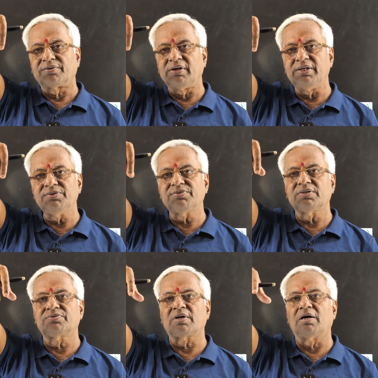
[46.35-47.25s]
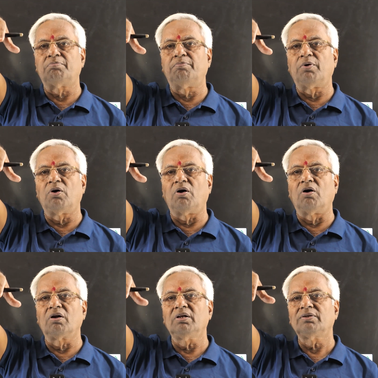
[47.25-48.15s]
releases a
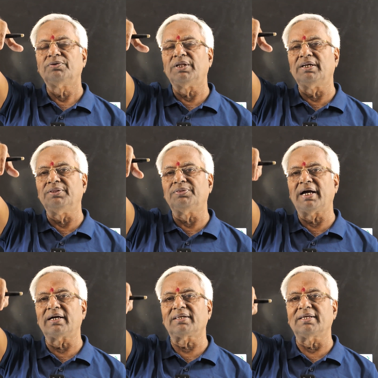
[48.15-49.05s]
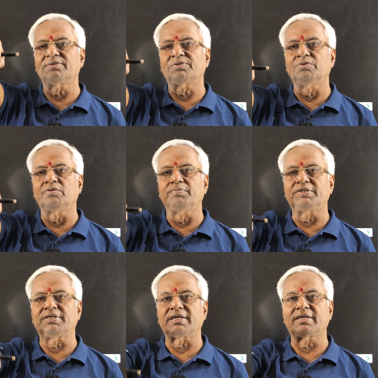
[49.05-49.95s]
ball, then in that case you will
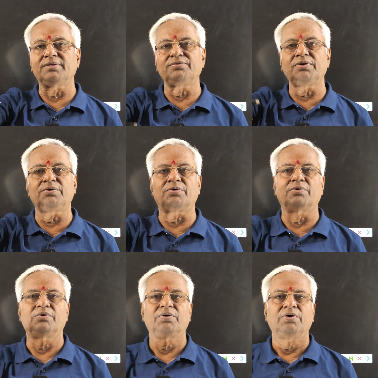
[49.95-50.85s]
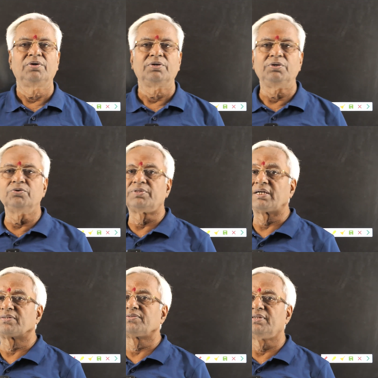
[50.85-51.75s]
be taken 0. U,
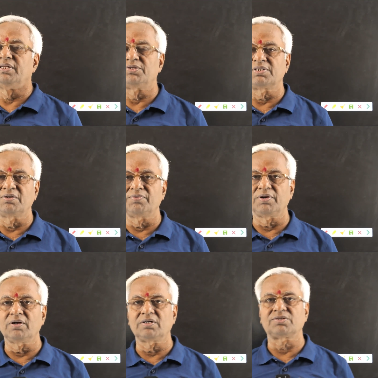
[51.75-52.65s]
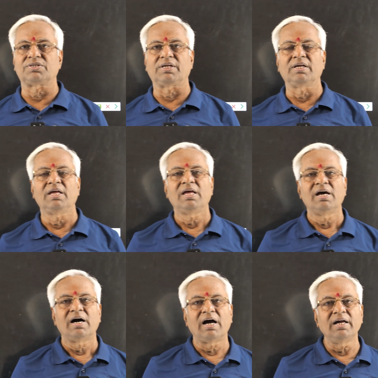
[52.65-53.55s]
that is initial velocity.
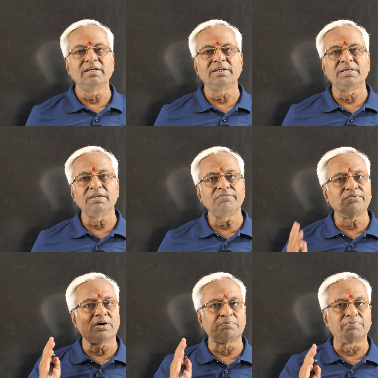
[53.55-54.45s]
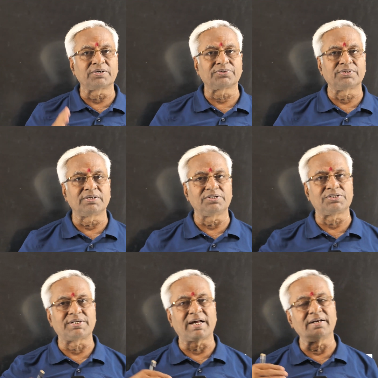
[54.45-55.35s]
And if a person
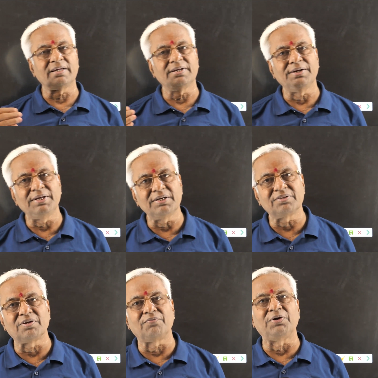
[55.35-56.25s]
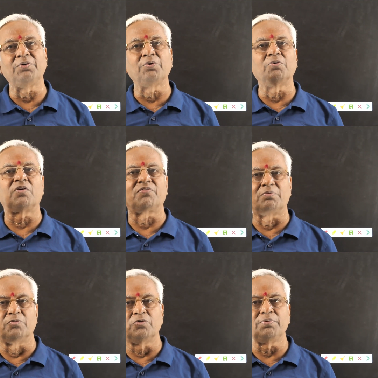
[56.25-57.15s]
is standing near the window of
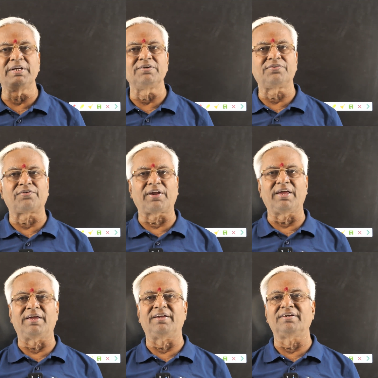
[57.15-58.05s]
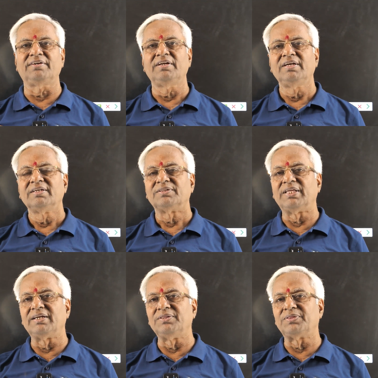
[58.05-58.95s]
a moving train,
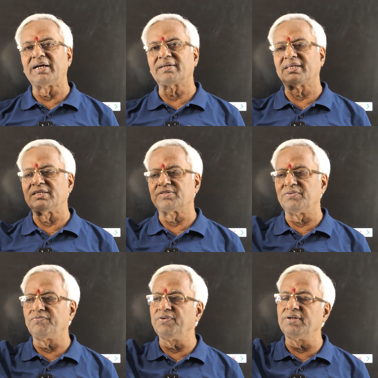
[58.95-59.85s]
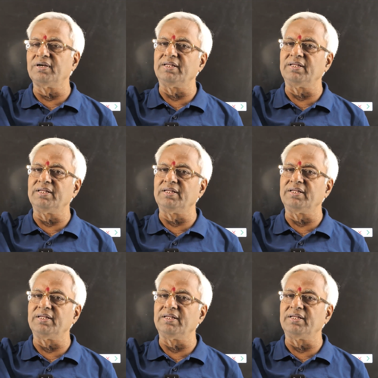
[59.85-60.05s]
then in that case, if he